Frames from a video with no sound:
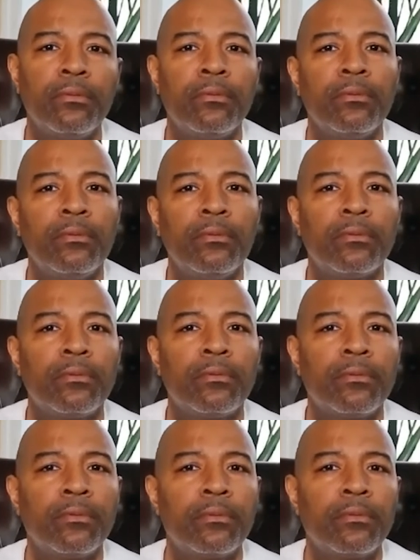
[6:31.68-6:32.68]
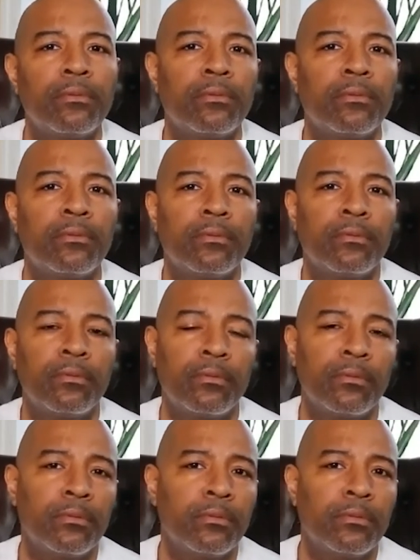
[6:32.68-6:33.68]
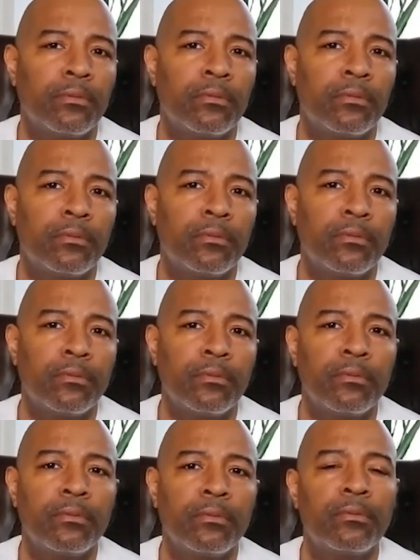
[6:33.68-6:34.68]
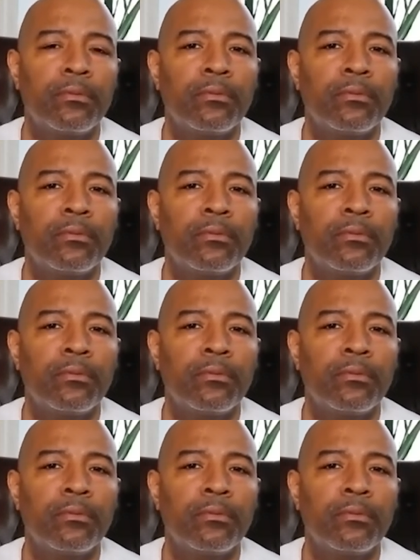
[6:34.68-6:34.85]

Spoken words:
No words are spoken by the person on screen.